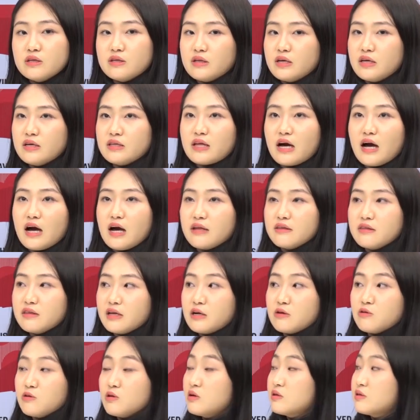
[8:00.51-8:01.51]
thing that
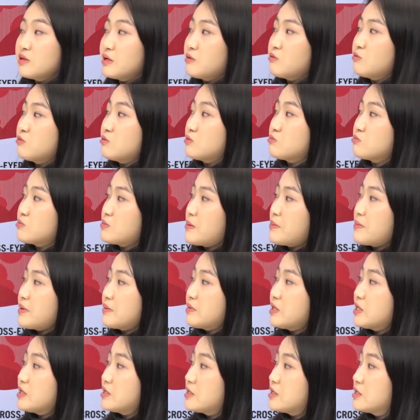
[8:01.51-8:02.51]
they will
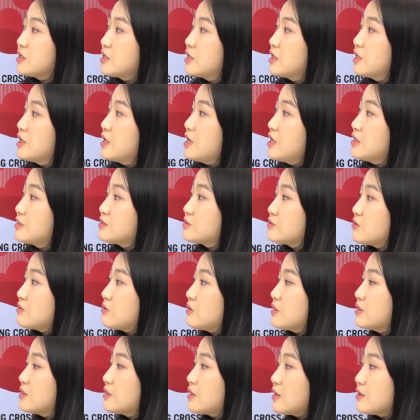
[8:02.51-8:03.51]
remember. So
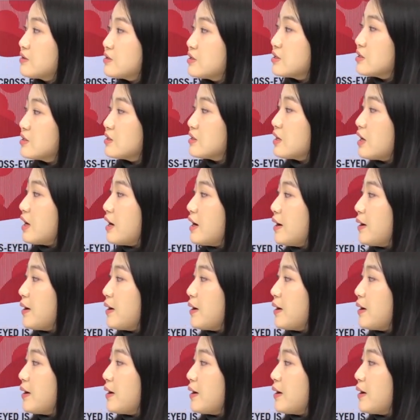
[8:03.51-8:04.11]
another